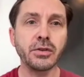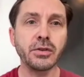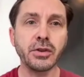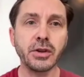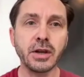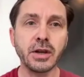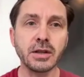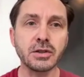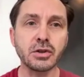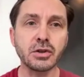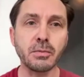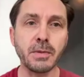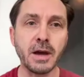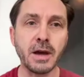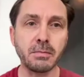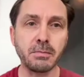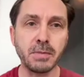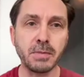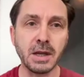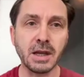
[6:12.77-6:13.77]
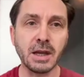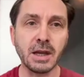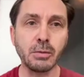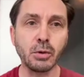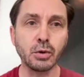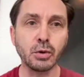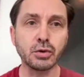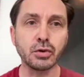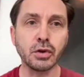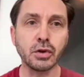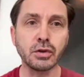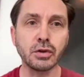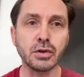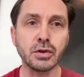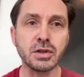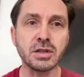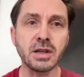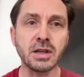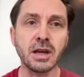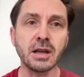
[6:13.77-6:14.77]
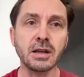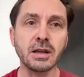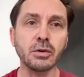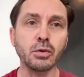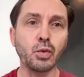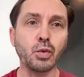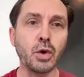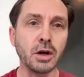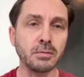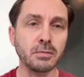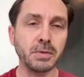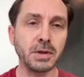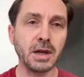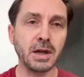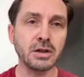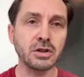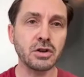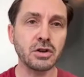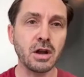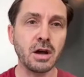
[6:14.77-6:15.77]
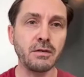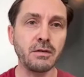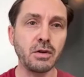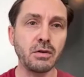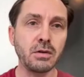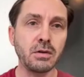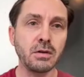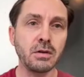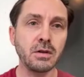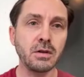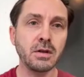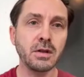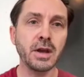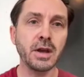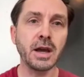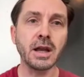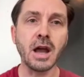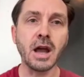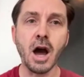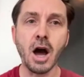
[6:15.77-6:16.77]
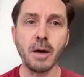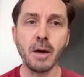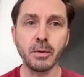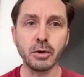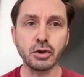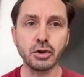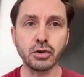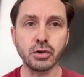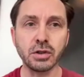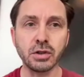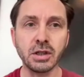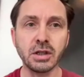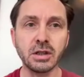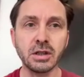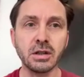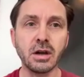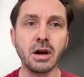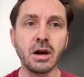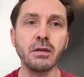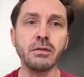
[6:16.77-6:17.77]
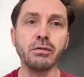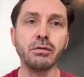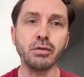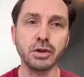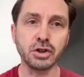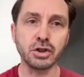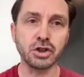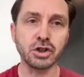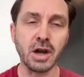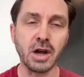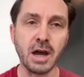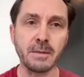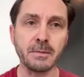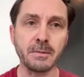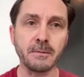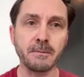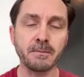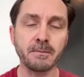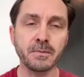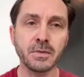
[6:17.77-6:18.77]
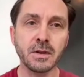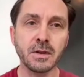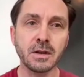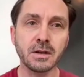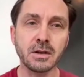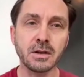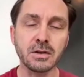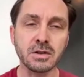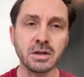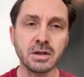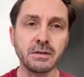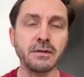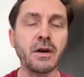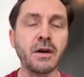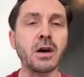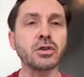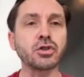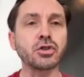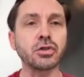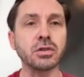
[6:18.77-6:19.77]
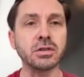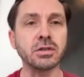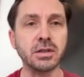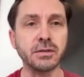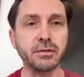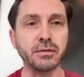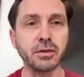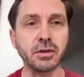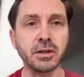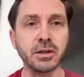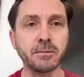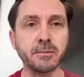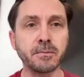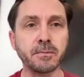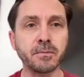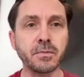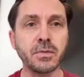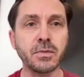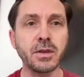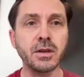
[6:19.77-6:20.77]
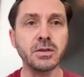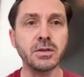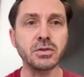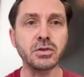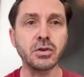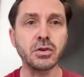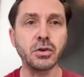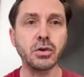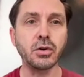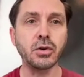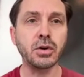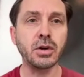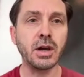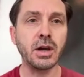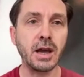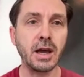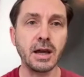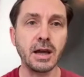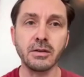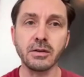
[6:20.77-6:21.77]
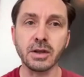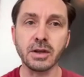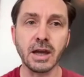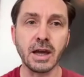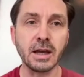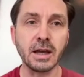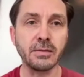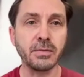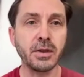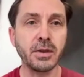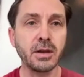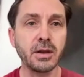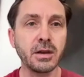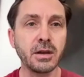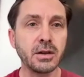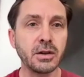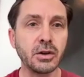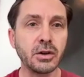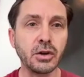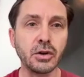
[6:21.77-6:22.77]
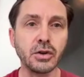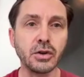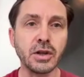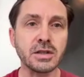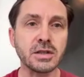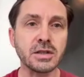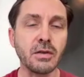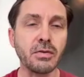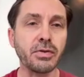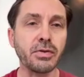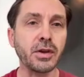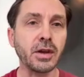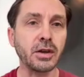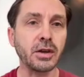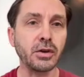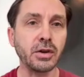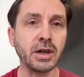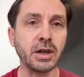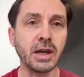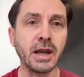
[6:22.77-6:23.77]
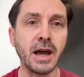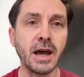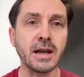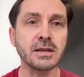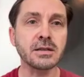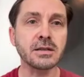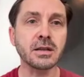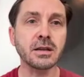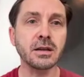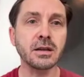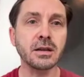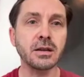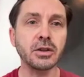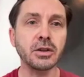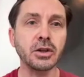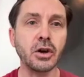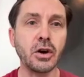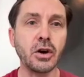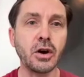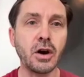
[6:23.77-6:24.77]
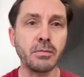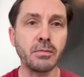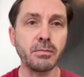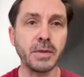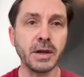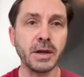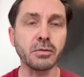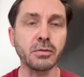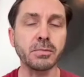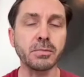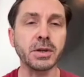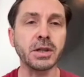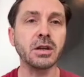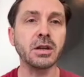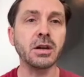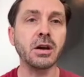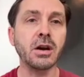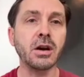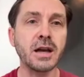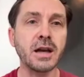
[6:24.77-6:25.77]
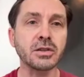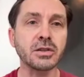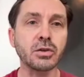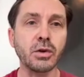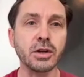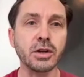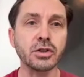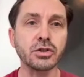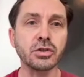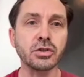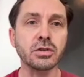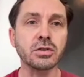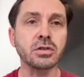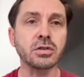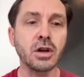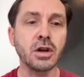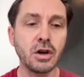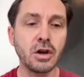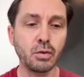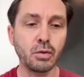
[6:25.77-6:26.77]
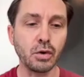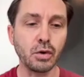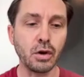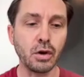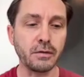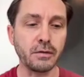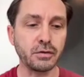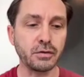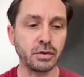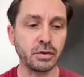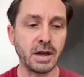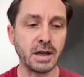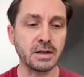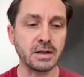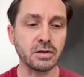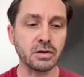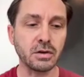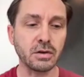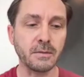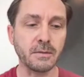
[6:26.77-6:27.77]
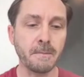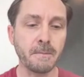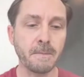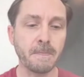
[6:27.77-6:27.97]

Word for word: It's about being able to understand what pH level and how much you need of which type, because they function differently. So, and again, you know, that's something you can ask, you know, on Bakerpedia, ask questions, love to answer.